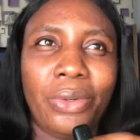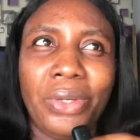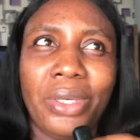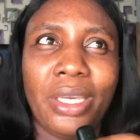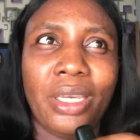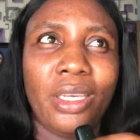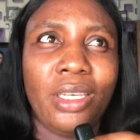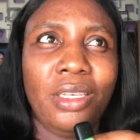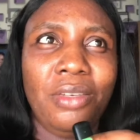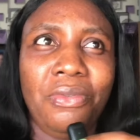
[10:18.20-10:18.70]

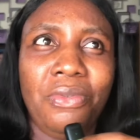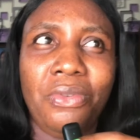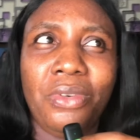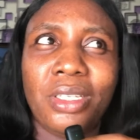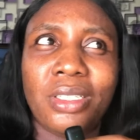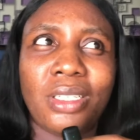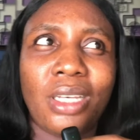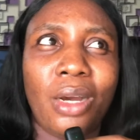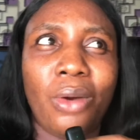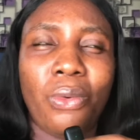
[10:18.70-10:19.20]
okay if
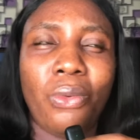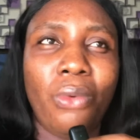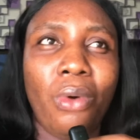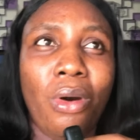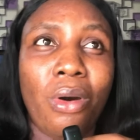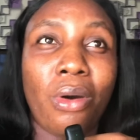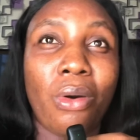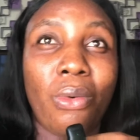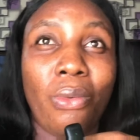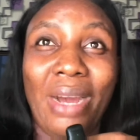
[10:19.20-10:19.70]
it can
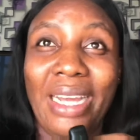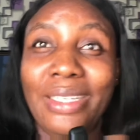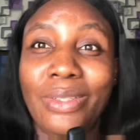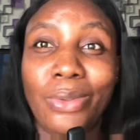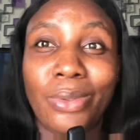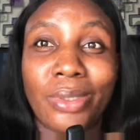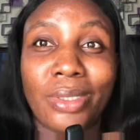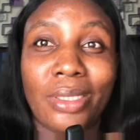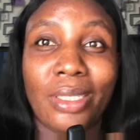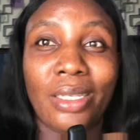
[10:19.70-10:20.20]
work why
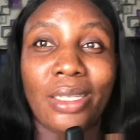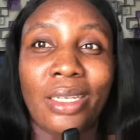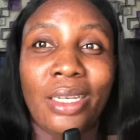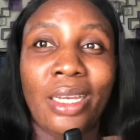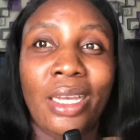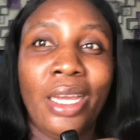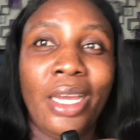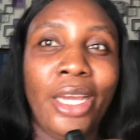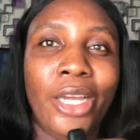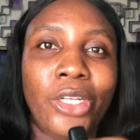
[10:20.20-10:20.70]
not
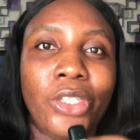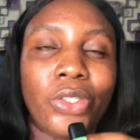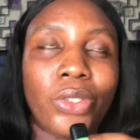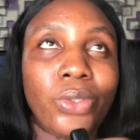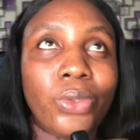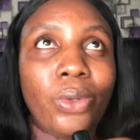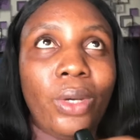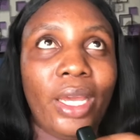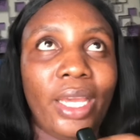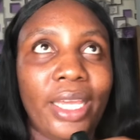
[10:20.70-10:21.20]

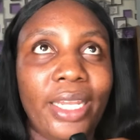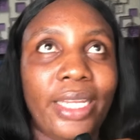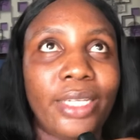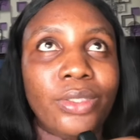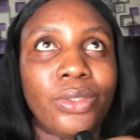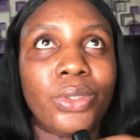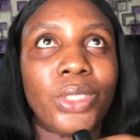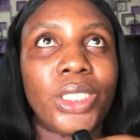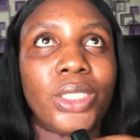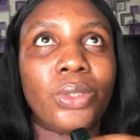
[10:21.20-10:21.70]
just go ahead
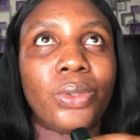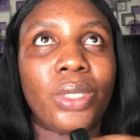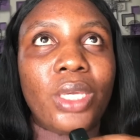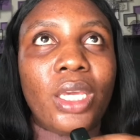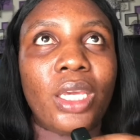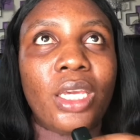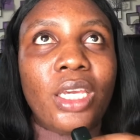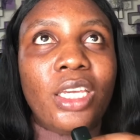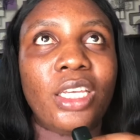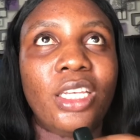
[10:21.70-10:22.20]
and do it
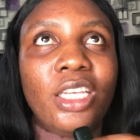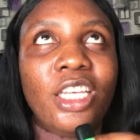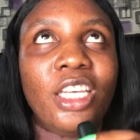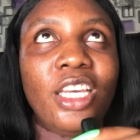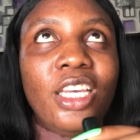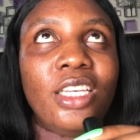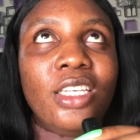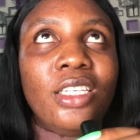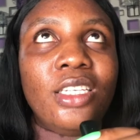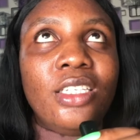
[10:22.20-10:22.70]
okay
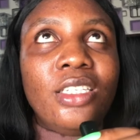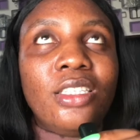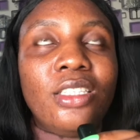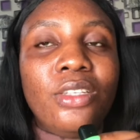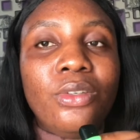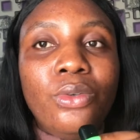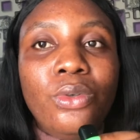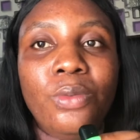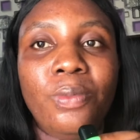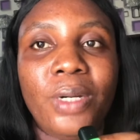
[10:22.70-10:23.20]
eh,
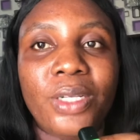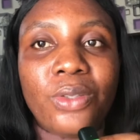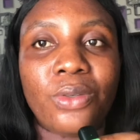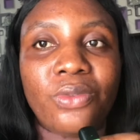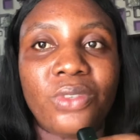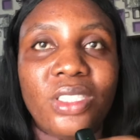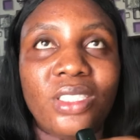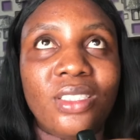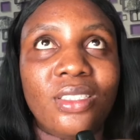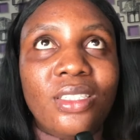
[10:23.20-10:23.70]
the good part
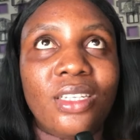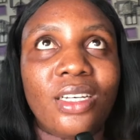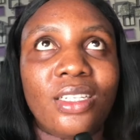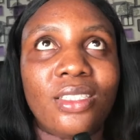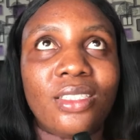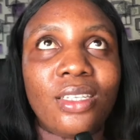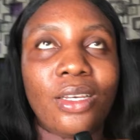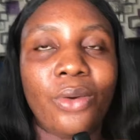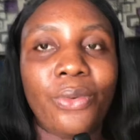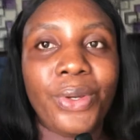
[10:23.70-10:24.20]
of it is
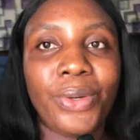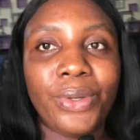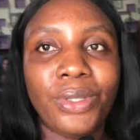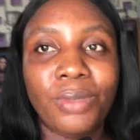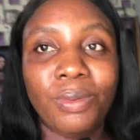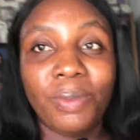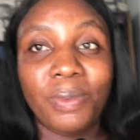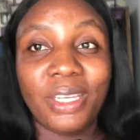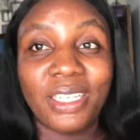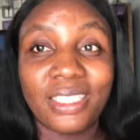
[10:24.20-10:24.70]
that we're going
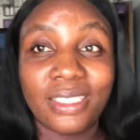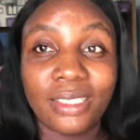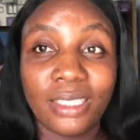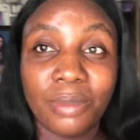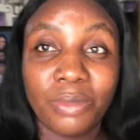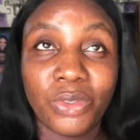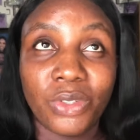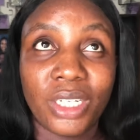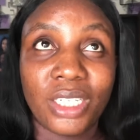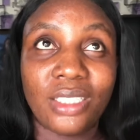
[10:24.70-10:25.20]
to pay the
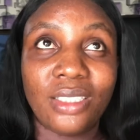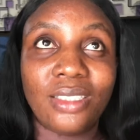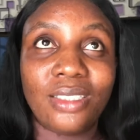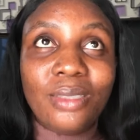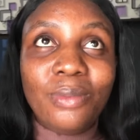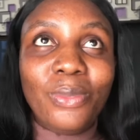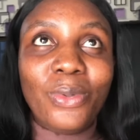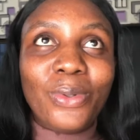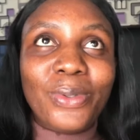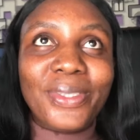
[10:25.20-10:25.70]
same
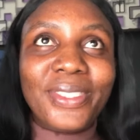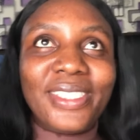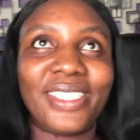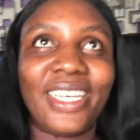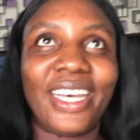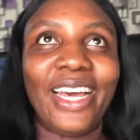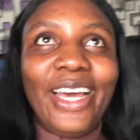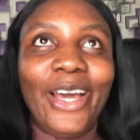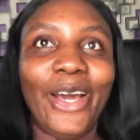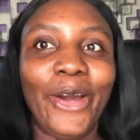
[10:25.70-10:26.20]
rent
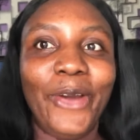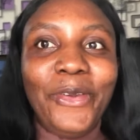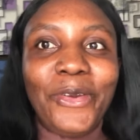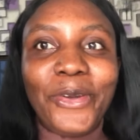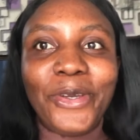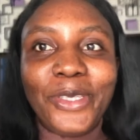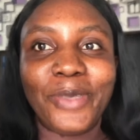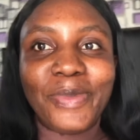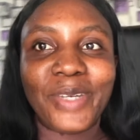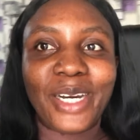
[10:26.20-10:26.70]
but
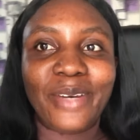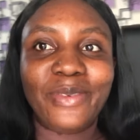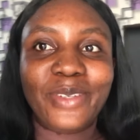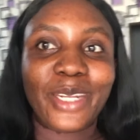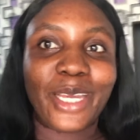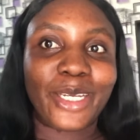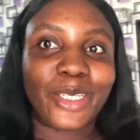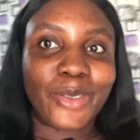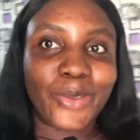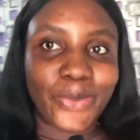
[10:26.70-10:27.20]
we're going to be having
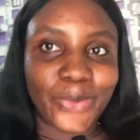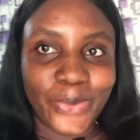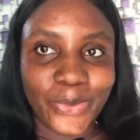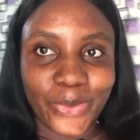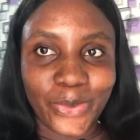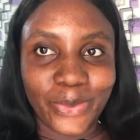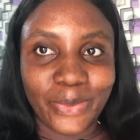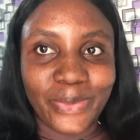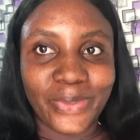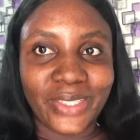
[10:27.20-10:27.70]
like two
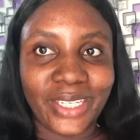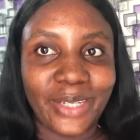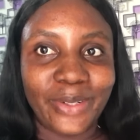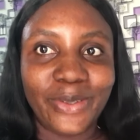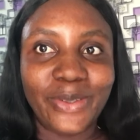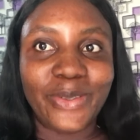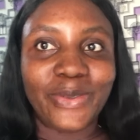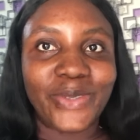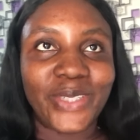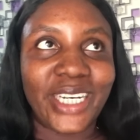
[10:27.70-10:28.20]
rooms i
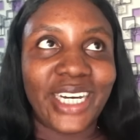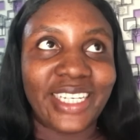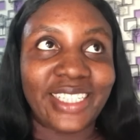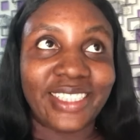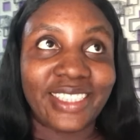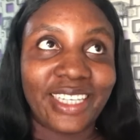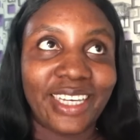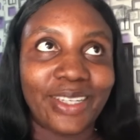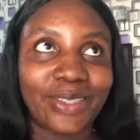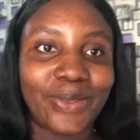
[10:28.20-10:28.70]
don't know if you
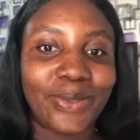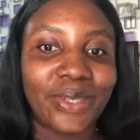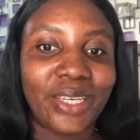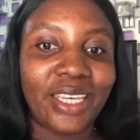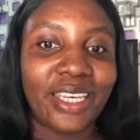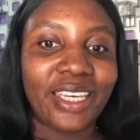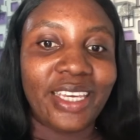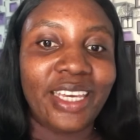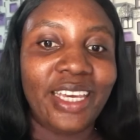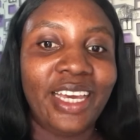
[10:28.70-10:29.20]
guys get
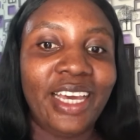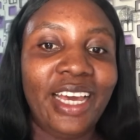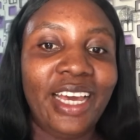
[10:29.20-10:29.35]
okay